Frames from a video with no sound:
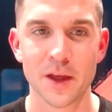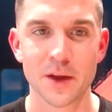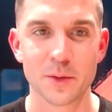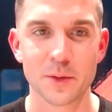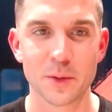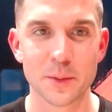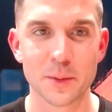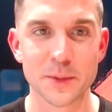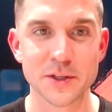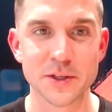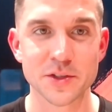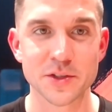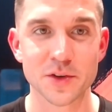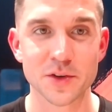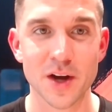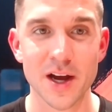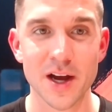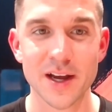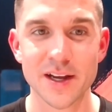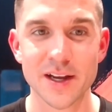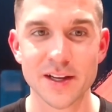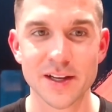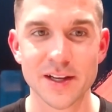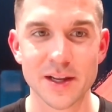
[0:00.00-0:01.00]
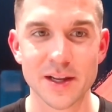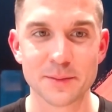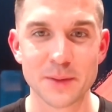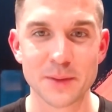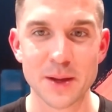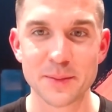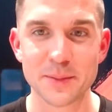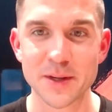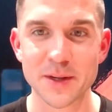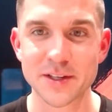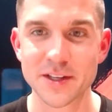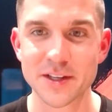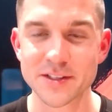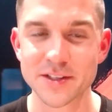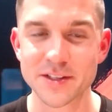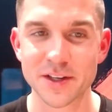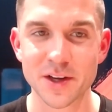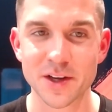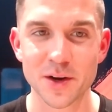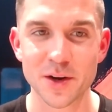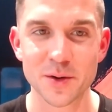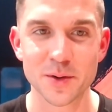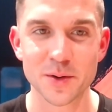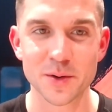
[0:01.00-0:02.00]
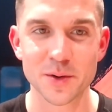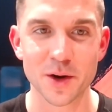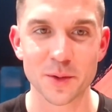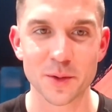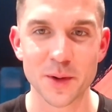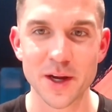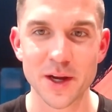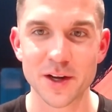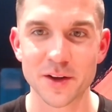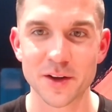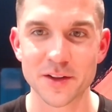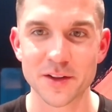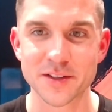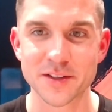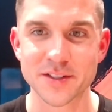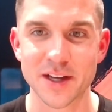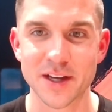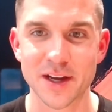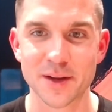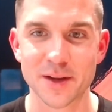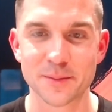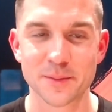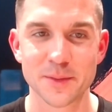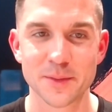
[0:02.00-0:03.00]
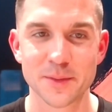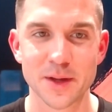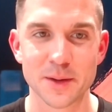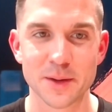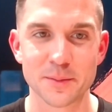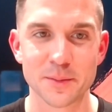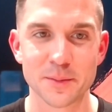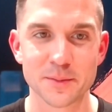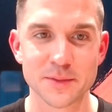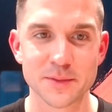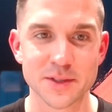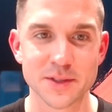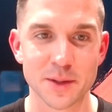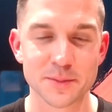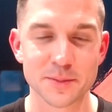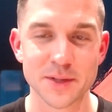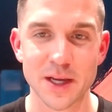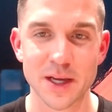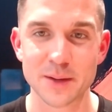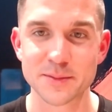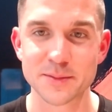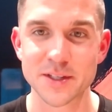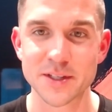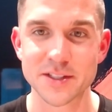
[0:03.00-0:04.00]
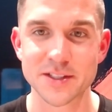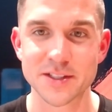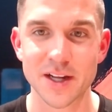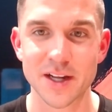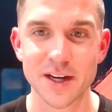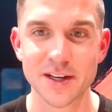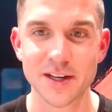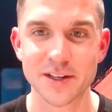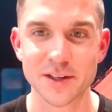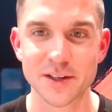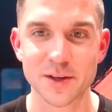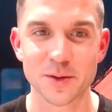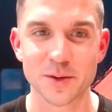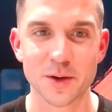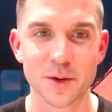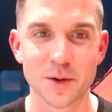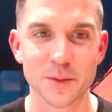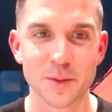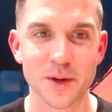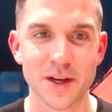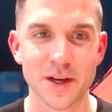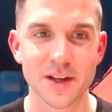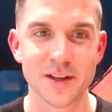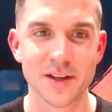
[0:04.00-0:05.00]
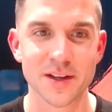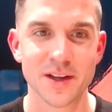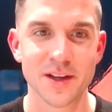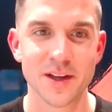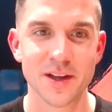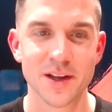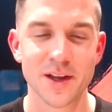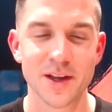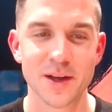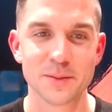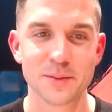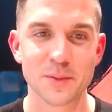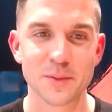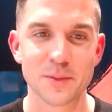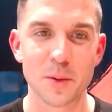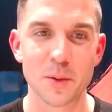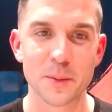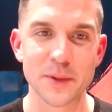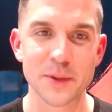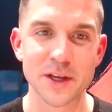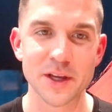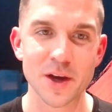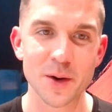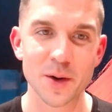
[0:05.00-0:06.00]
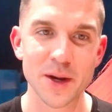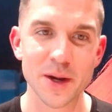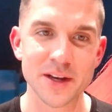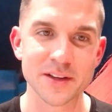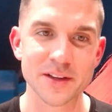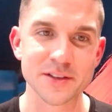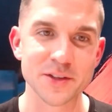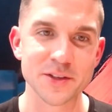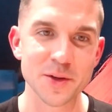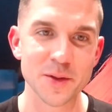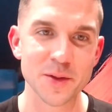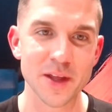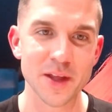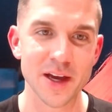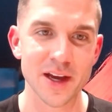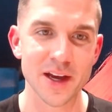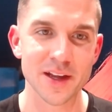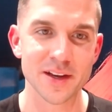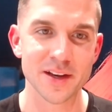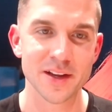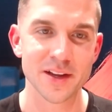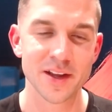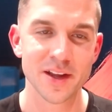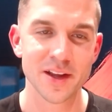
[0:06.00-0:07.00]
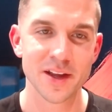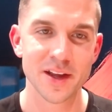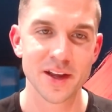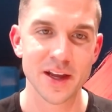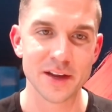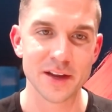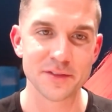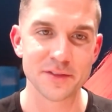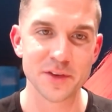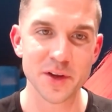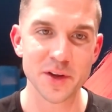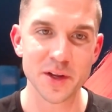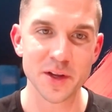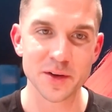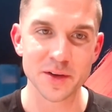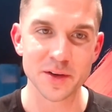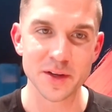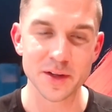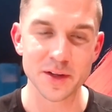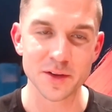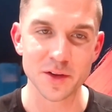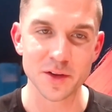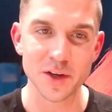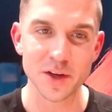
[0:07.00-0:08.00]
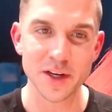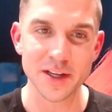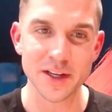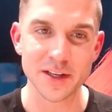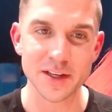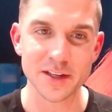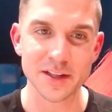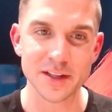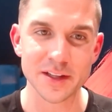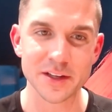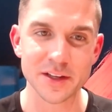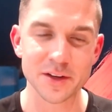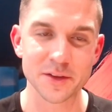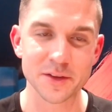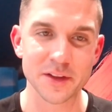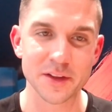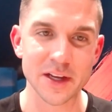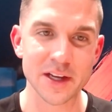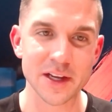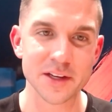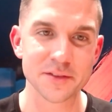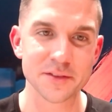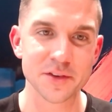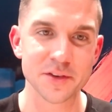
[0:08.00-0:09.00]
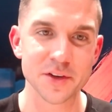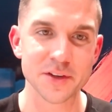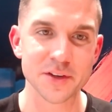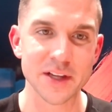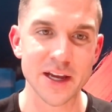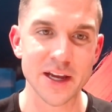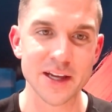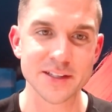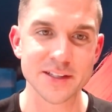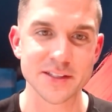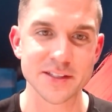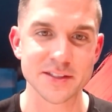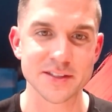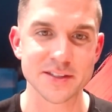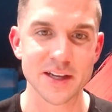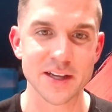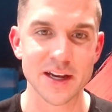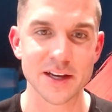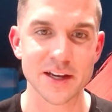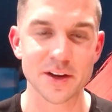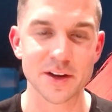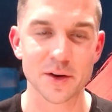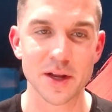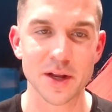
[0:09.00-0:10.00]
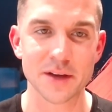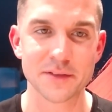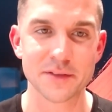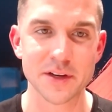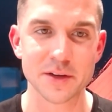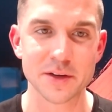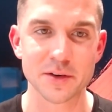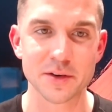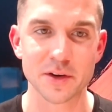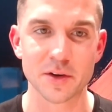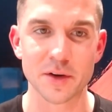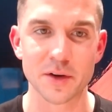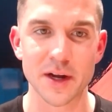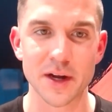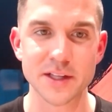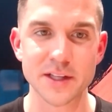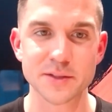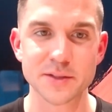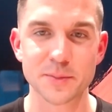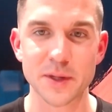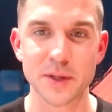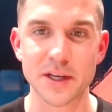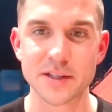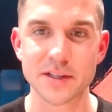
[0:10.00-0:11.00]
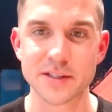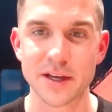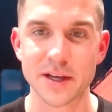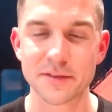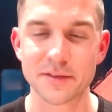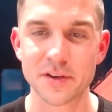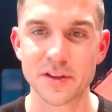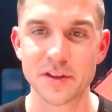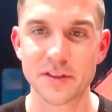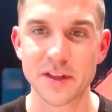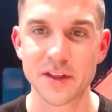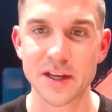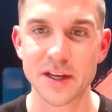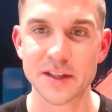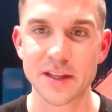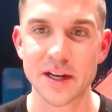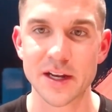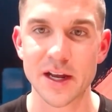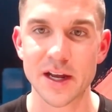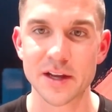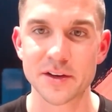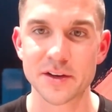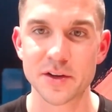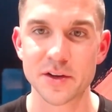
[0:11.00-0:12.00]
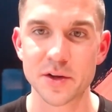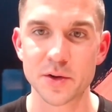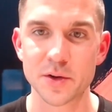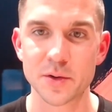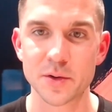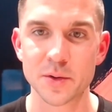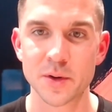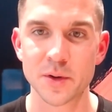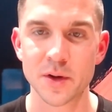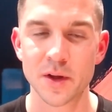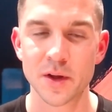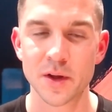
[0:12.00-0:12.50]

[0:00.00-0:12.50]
When we try it, and maybe it doesn't go our way all the time, and sometimes it's not going to go our way. But when we go ahead and do that, if you can look at, the end of your days and say, I don't have any regrets because everything that I knew